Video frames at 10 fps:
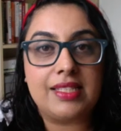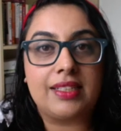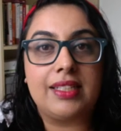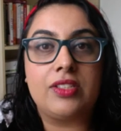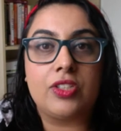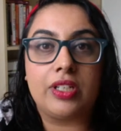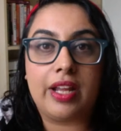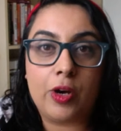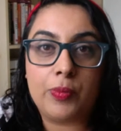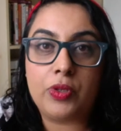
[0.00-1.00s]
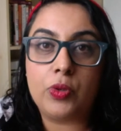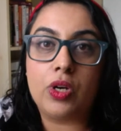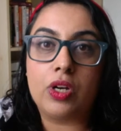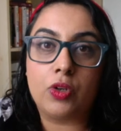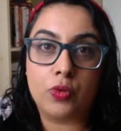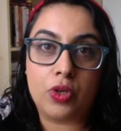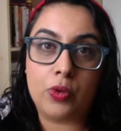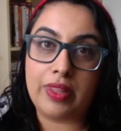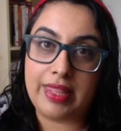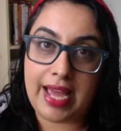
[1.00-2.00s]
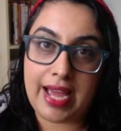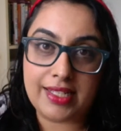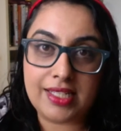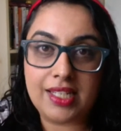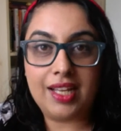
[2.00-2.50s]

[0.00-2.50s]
techniques are going to help you grow that.